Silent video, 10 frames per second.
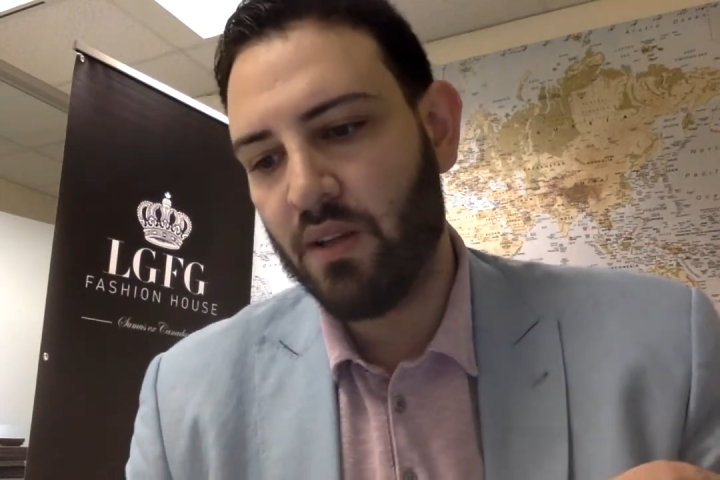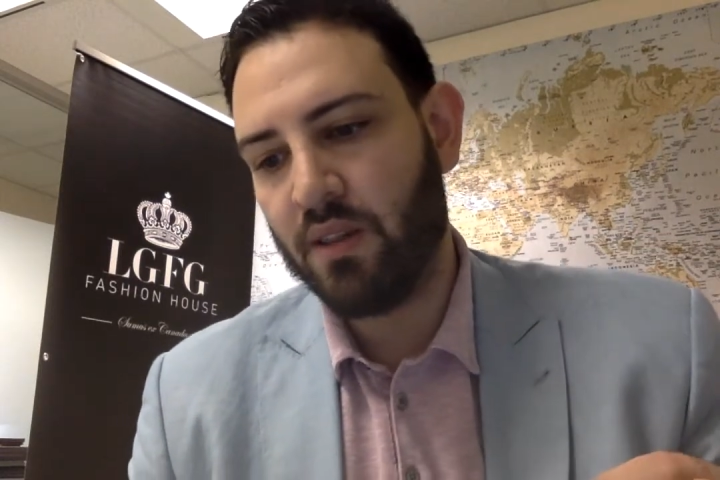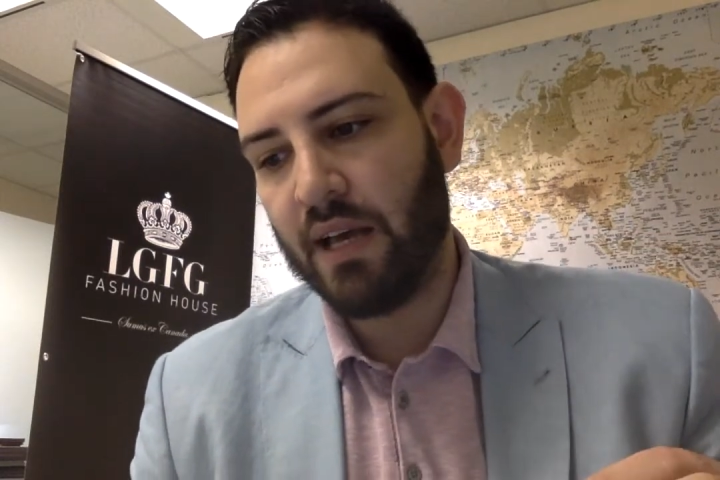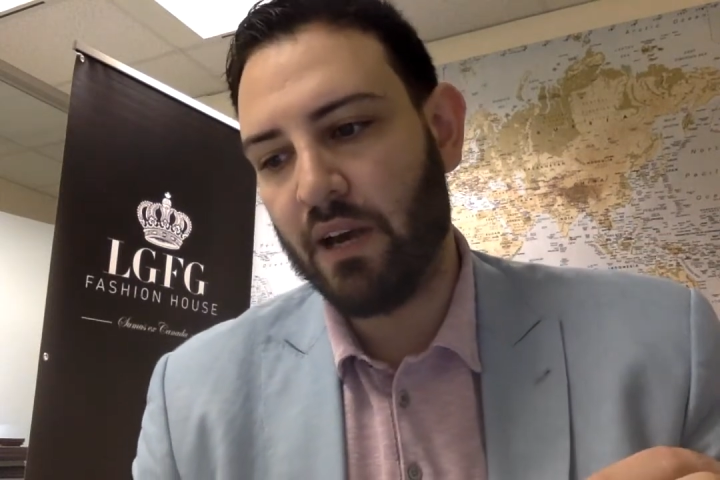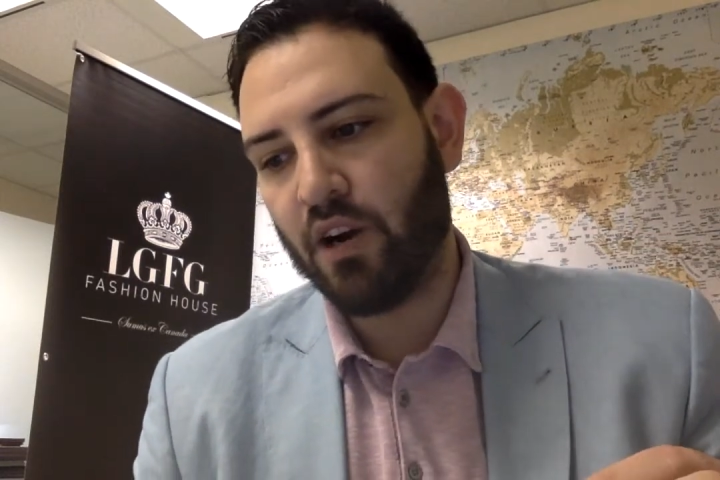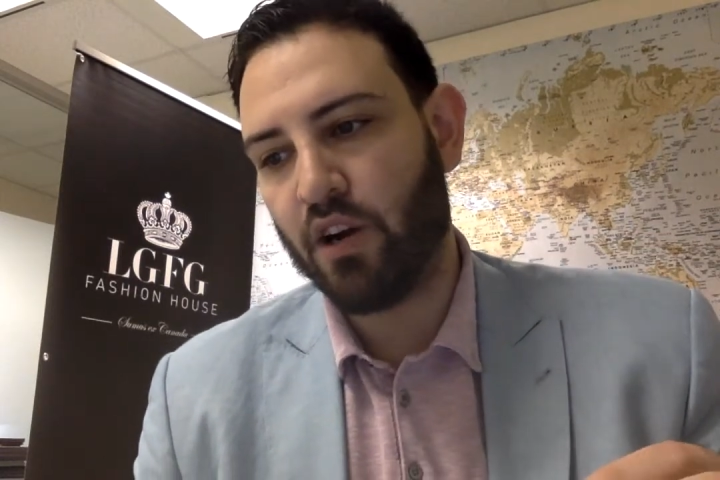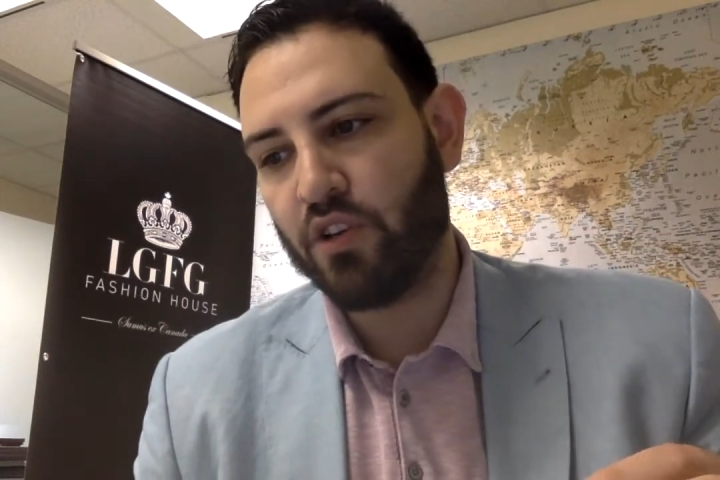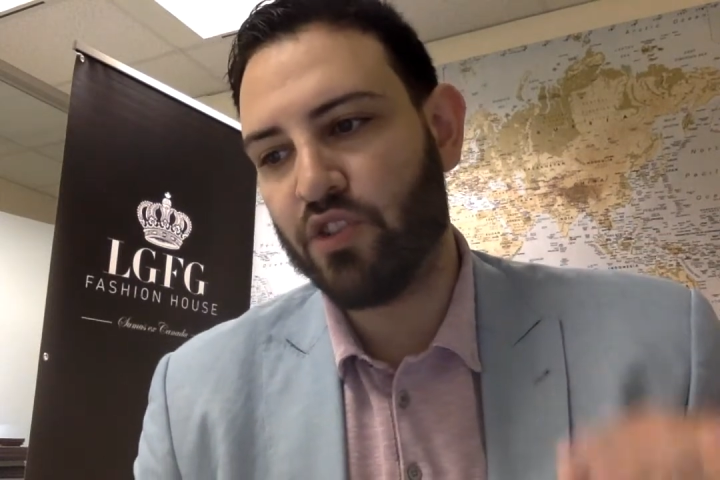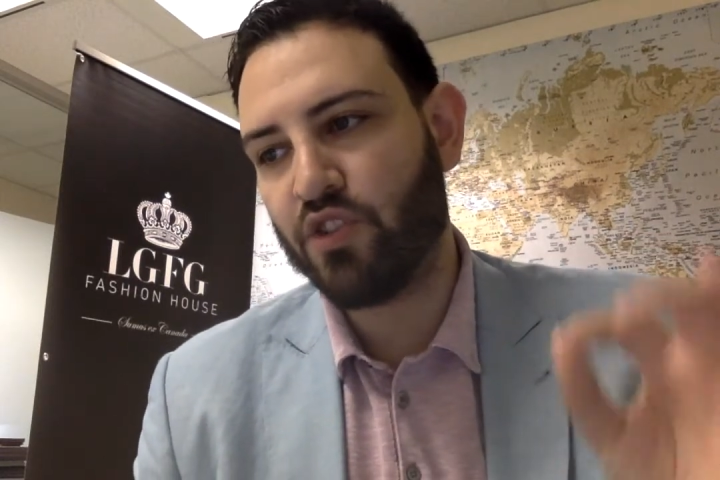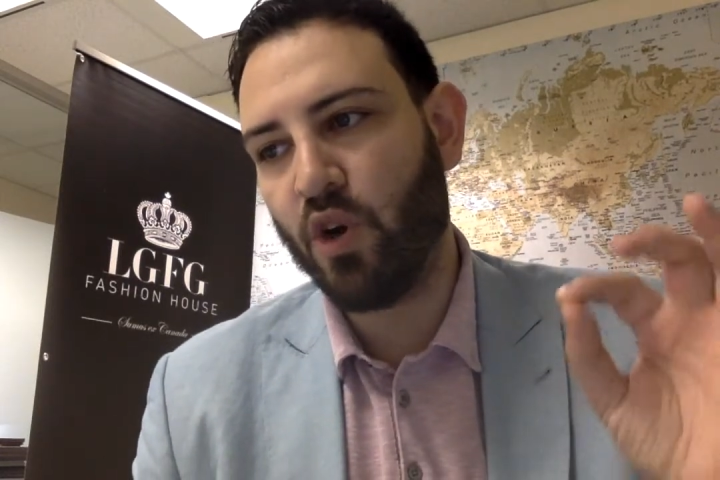that
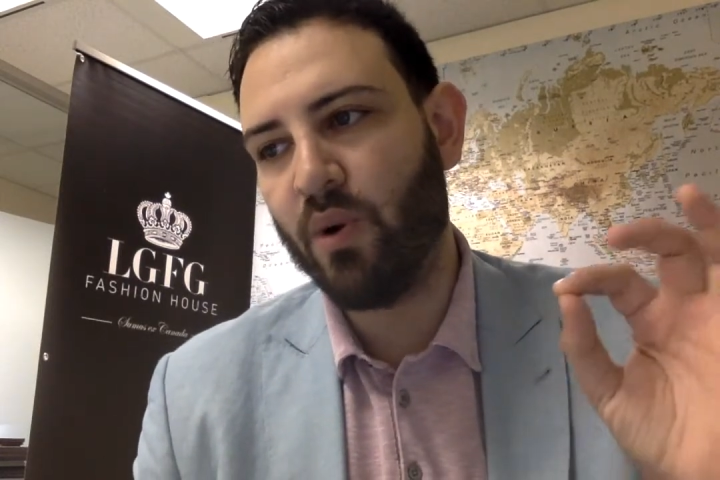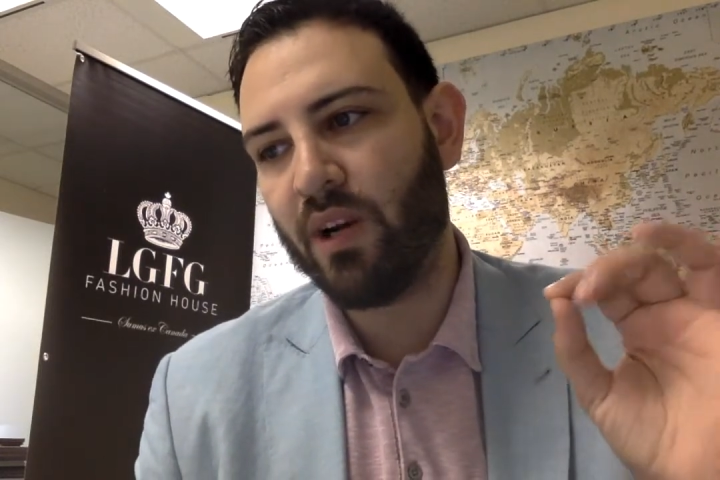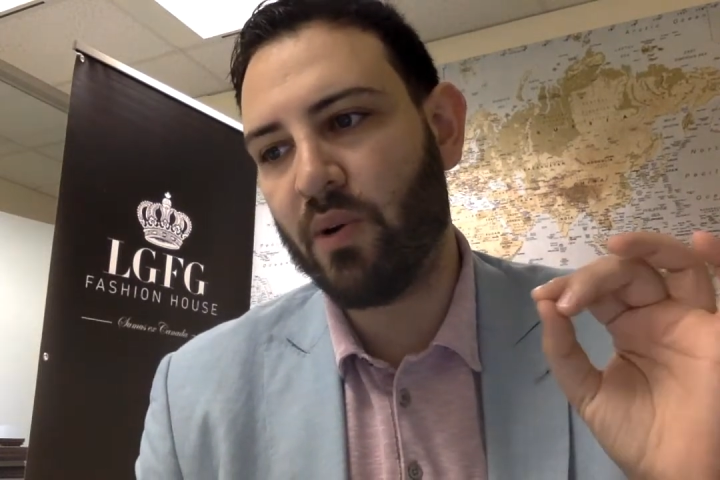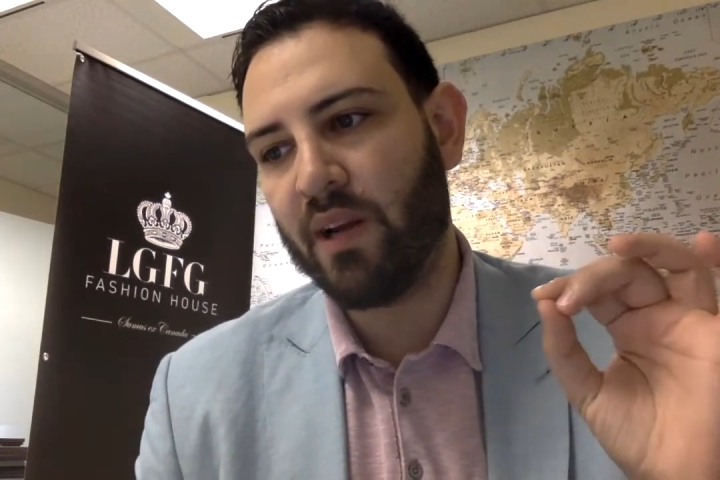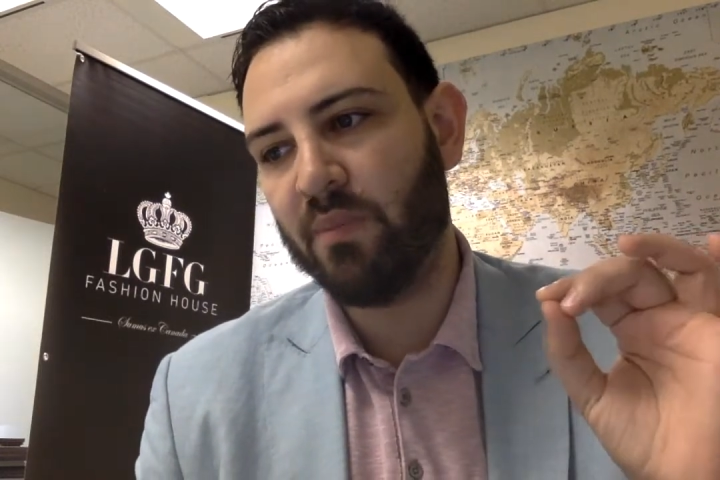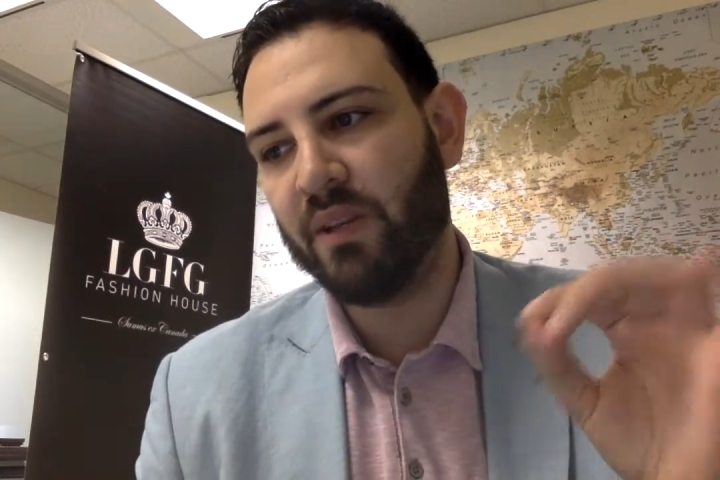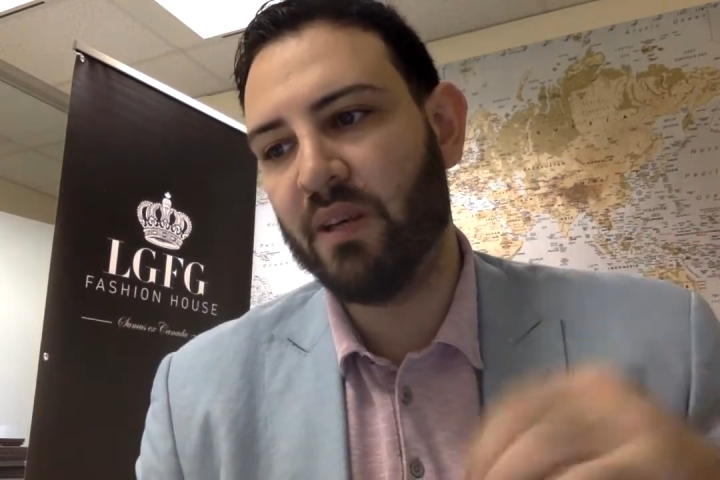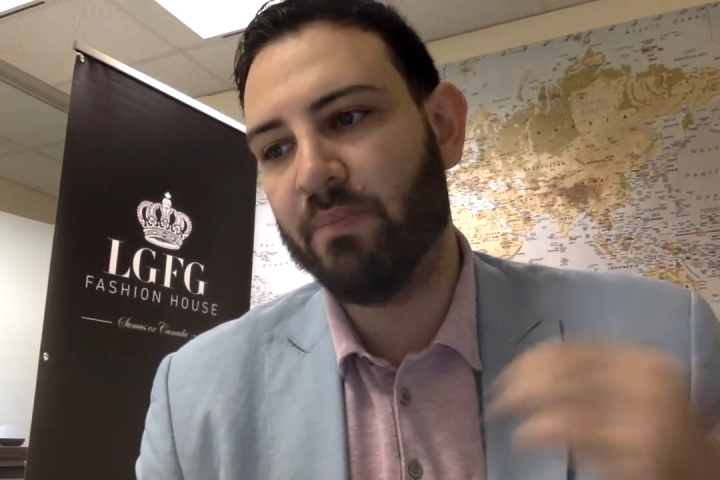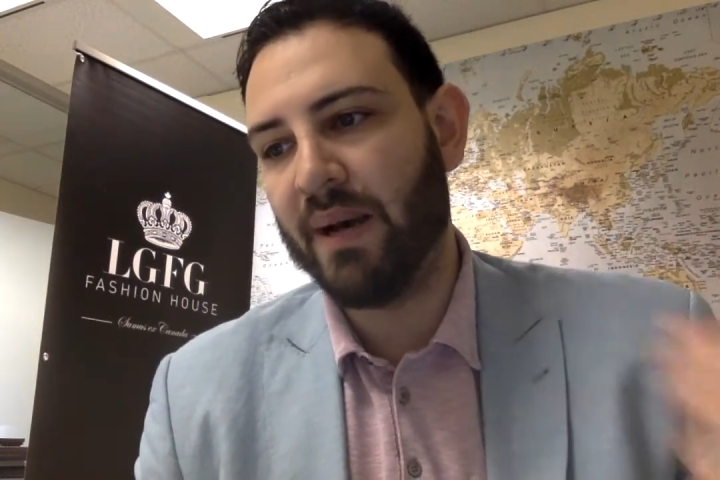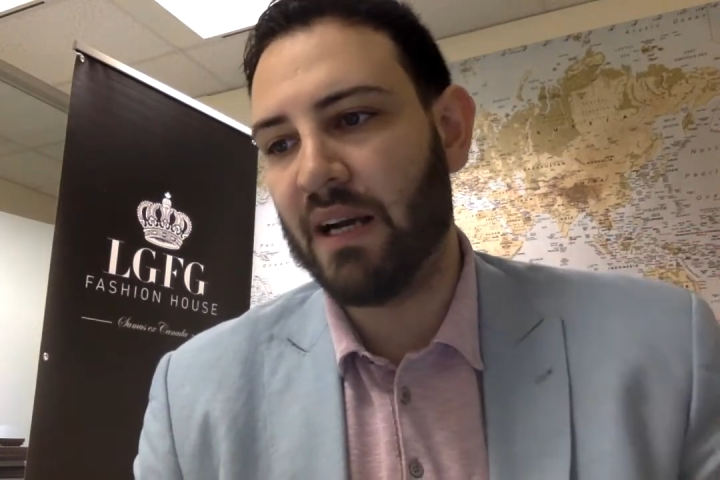are so incredibly
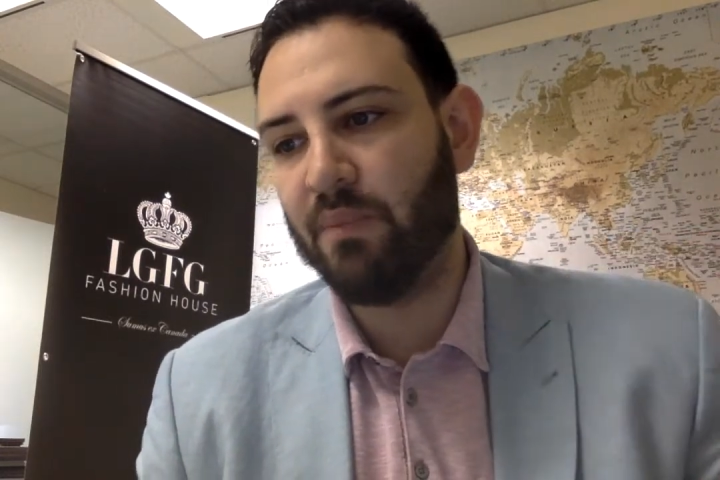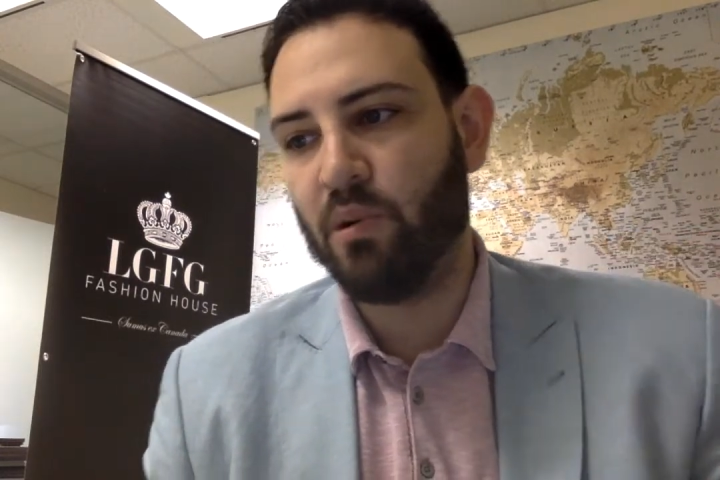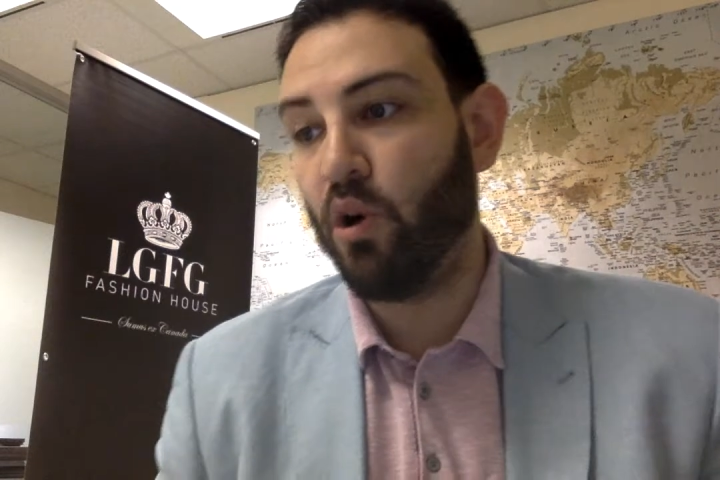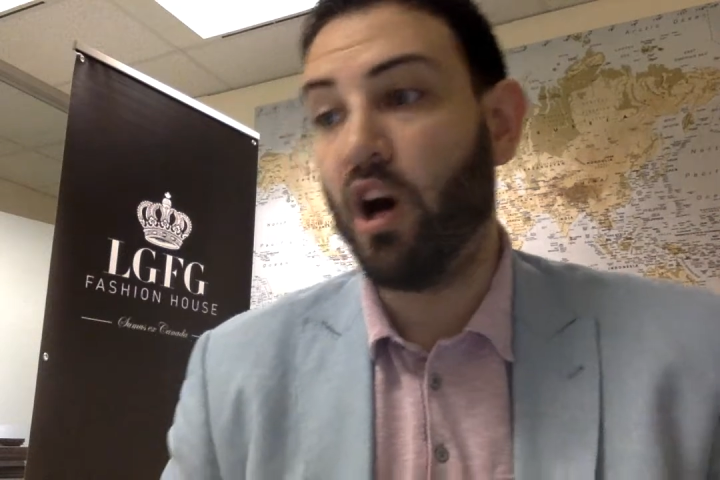impeccable,